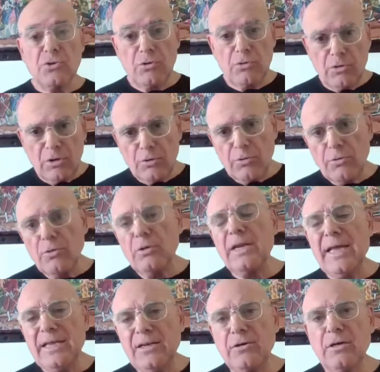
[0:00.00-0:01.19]
although
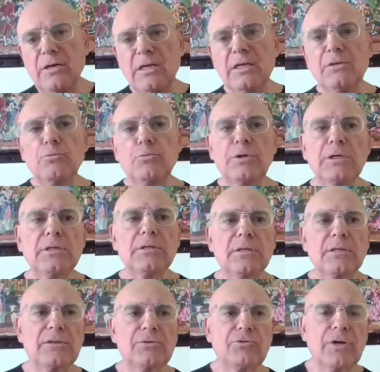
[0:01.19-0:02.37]
later it
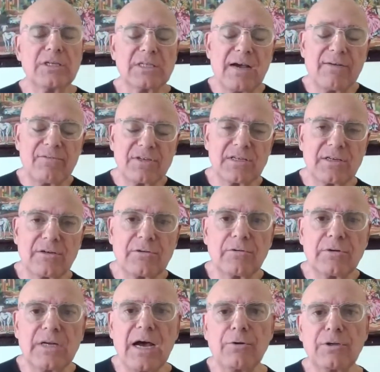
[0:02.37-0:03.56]
will address, obviously
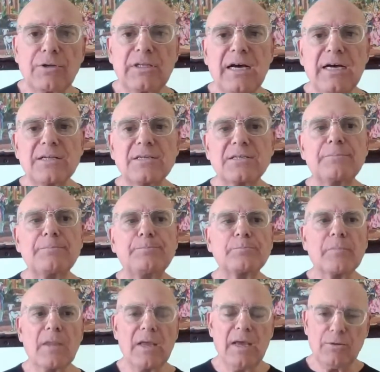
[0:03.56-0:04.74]
now it does,
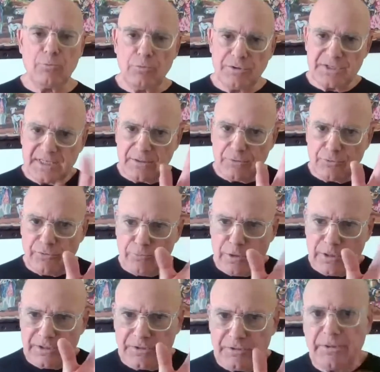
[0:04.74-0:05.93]
and we'll see to
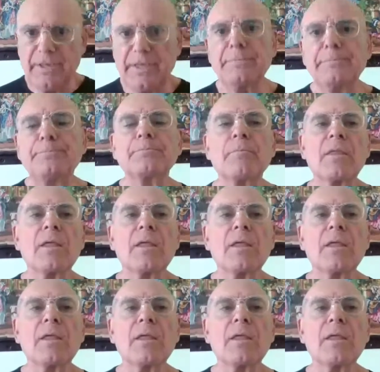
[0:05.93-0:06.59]
what degree.